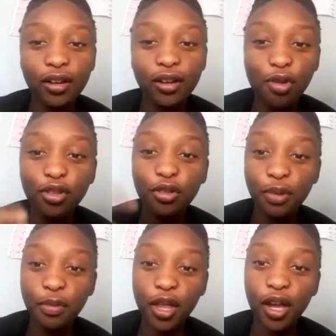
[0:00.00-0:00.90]
most of the
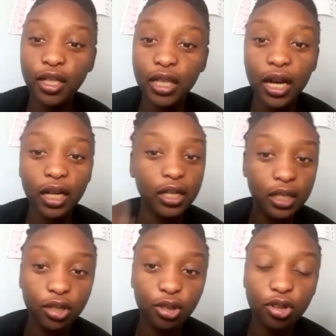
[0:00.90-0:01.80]
people that
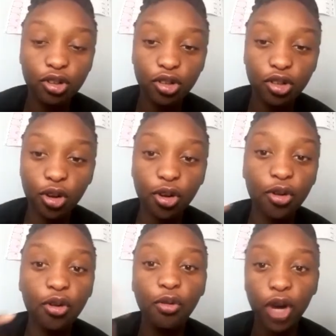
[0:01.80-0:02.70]
listen to the show
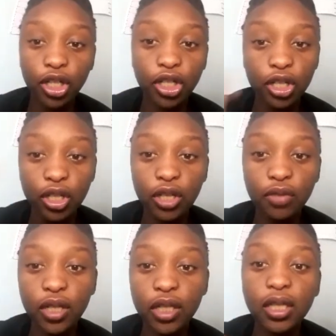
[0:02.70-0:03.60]
or watch the
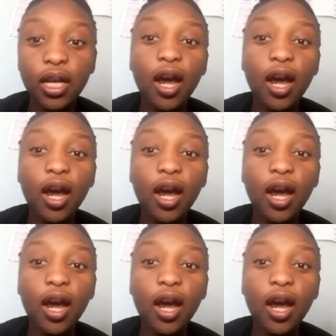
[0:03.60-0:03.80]
series